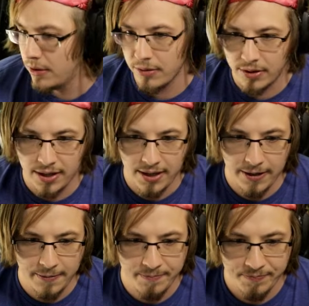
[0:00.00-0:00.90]
Okay.
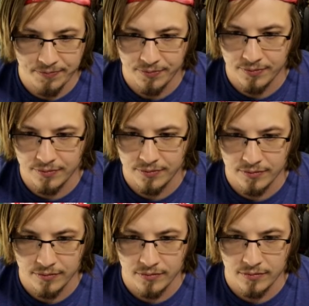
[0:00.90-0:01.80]

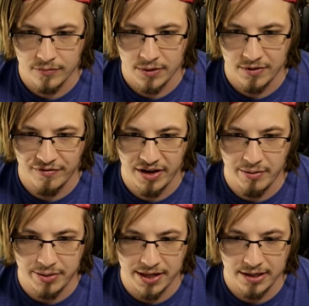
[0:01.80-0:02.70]

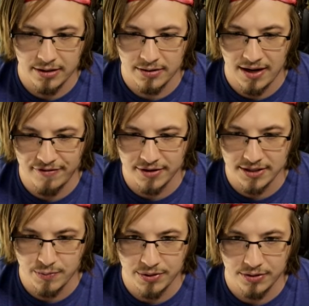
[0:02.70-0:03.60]
Vampire, not for this
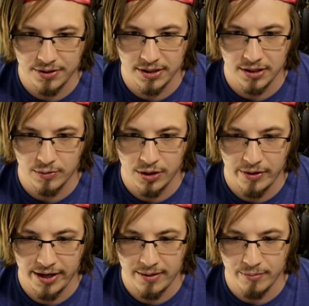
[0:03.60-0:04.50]
build here. We'll go
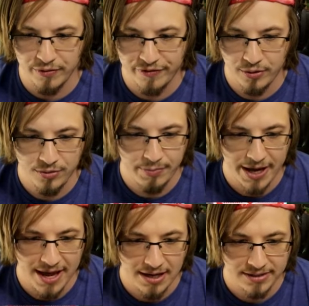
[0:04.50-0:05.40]
ahead and Buffoon
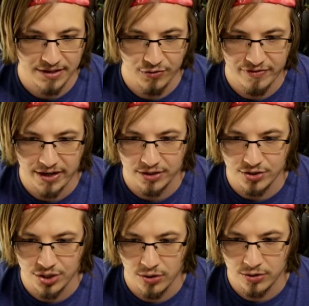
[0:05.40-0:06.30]
Pack, see if we find a good
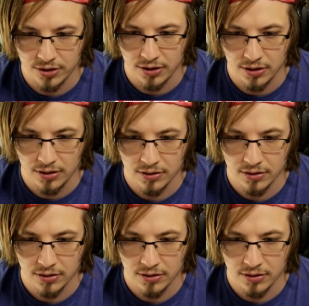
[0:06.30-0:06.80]
Joker.